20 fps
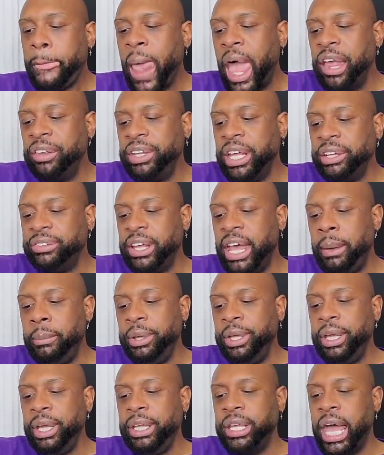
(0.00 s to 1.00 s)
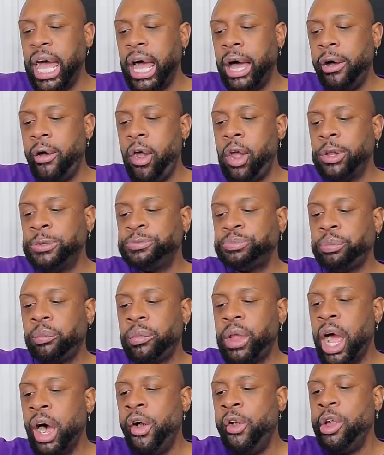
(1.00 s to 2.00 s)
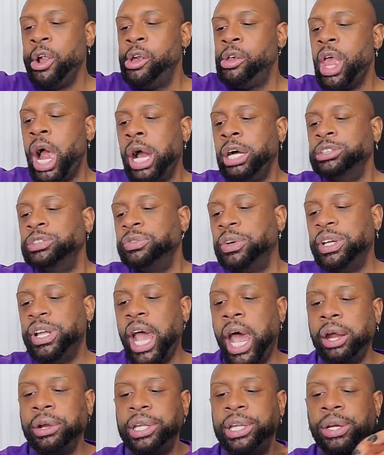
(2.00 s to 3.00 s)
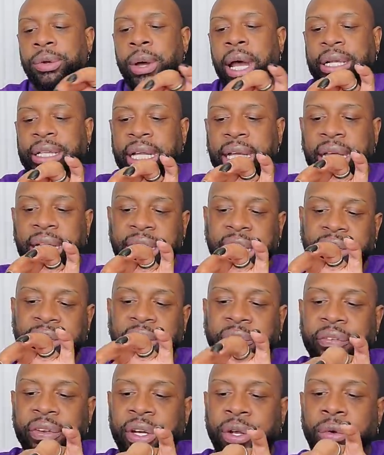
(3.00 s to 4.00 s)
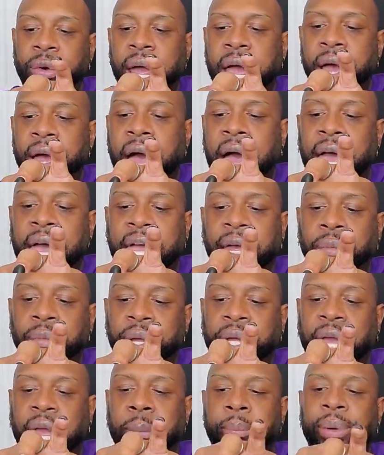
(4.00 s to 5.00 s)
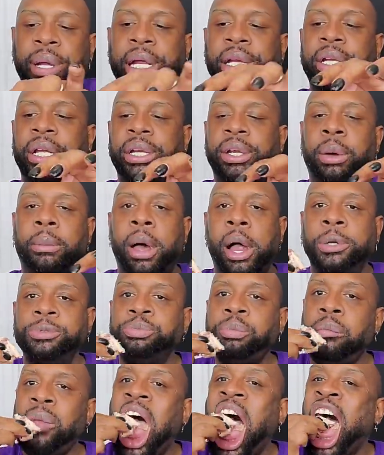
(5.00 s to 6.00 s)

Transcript: At that time of year, y'all. For y'all to get on out there and get that stuff in the ground. I hate we can't plant nothing no more.